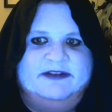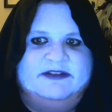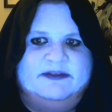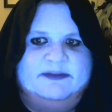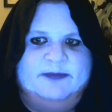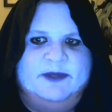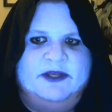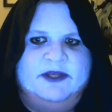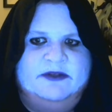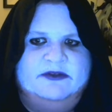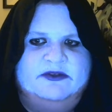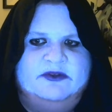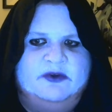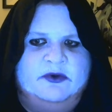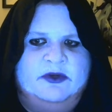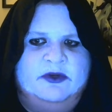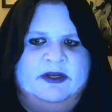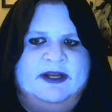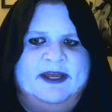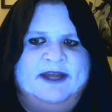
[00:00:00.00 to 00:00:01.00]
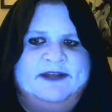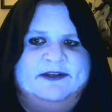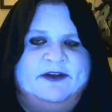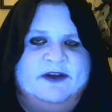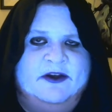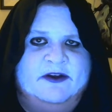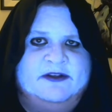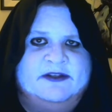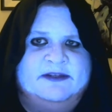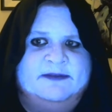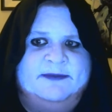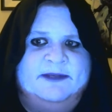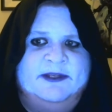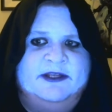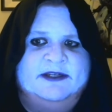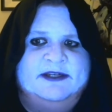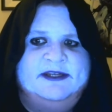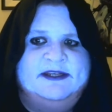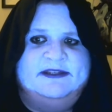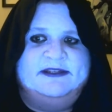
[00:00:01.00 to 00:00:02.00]
spells or light cards'
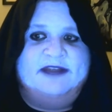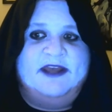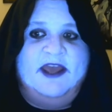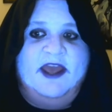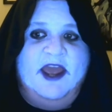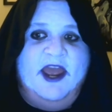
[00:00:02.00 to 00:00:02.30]
abilities,